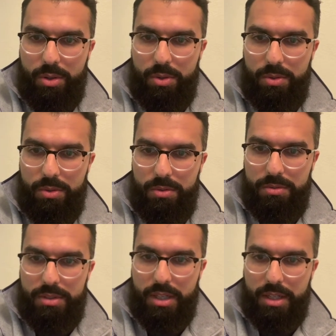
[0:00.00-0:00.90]

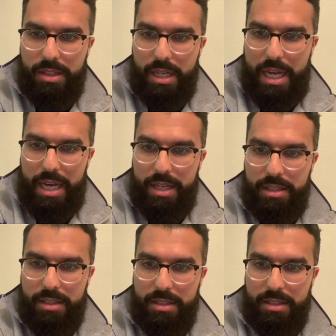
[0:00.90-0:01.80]
Whoo, talking about that.
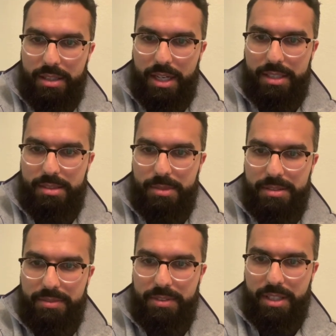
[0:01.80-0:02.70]
God,
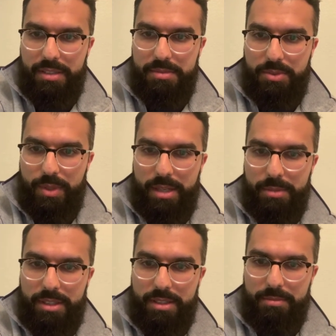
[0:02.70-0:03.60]
sometimes I feel like I'm just
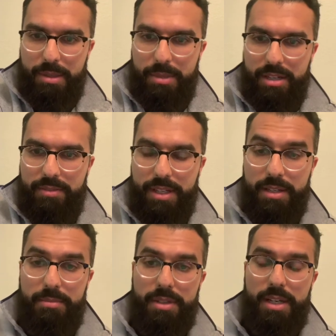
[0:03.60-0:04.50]
rambling. My bad if I
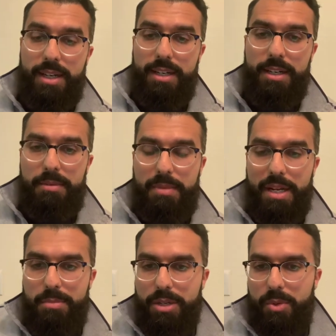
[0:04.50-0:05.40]
am.
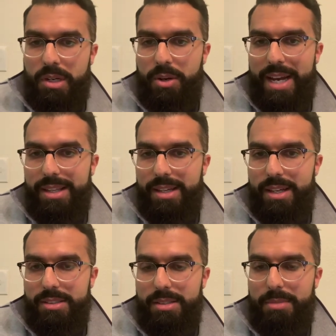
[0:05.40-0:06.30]
Anybody want to know anything
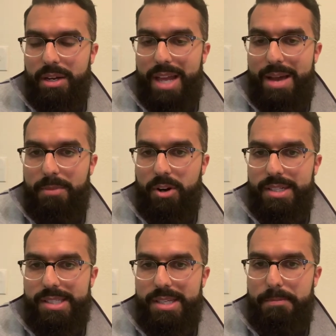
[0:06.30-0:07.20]
else about
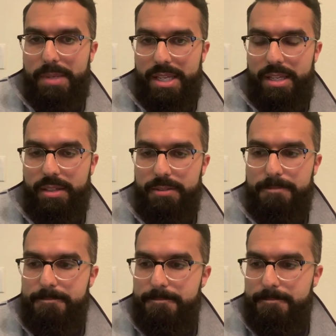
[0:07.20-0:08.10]
MRCP?
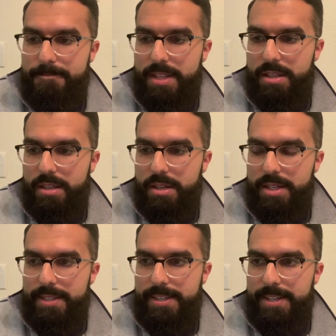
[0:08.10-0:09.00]

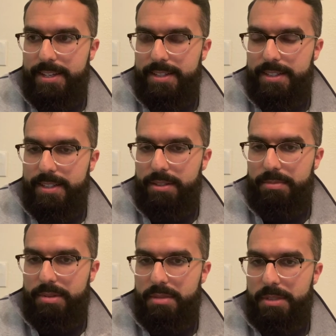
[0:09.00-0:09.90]
I think we
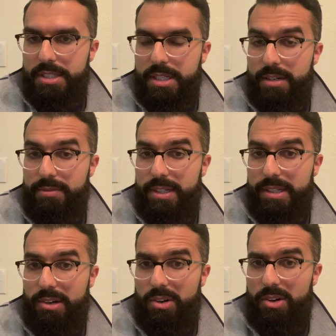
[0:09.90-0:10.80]
pretty much covered
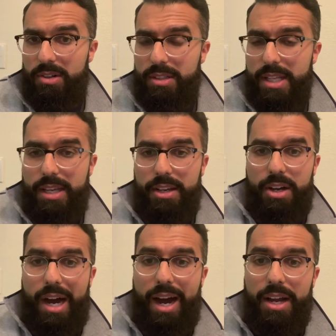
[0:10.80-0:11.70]
it all.
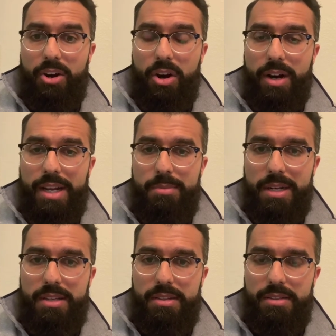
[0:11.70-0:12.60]
IR,
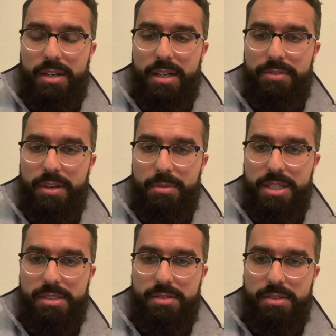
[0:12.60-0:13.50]
anybody, if
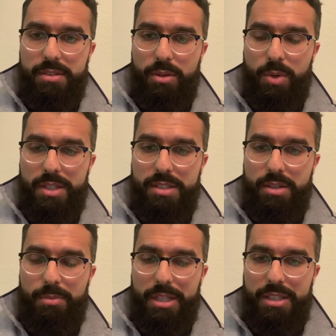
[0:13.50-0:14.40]
anybody's wanting to know
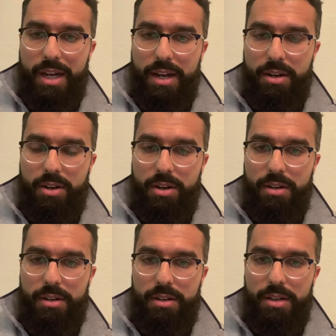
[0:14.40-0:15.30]
about the
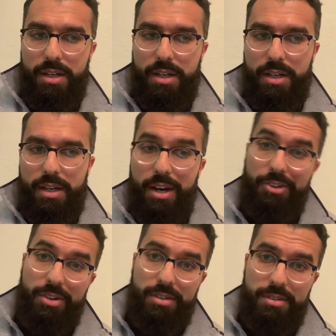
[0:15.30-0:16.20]
IR
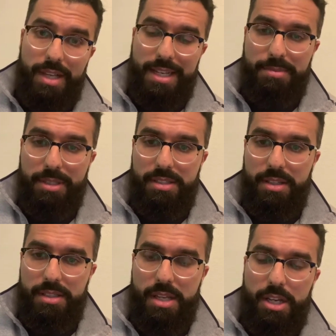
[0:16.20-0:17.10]
other aspects of
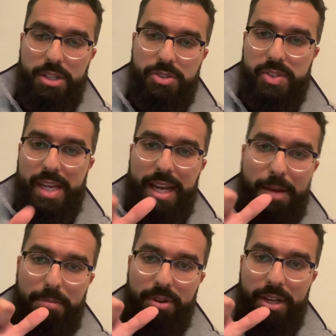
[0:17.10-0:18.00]
this, say I
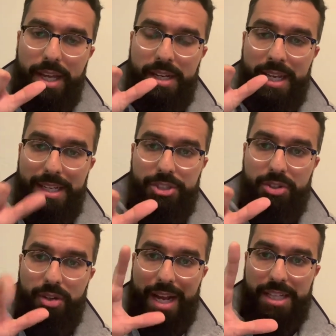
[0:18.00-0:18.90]
put an
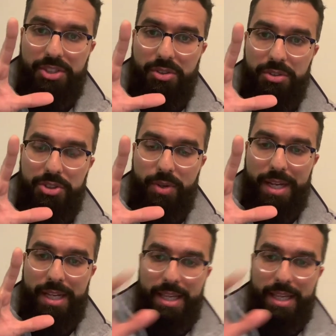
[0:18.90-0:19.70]
internal external drain